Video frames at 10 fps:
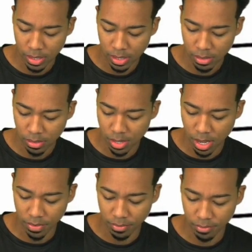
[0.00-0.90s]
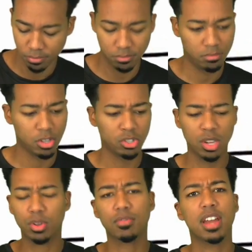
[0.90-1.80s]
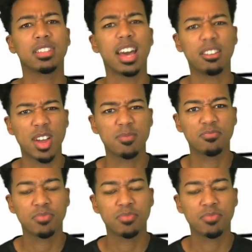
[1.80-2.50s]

Let's just say we're dividing that, right?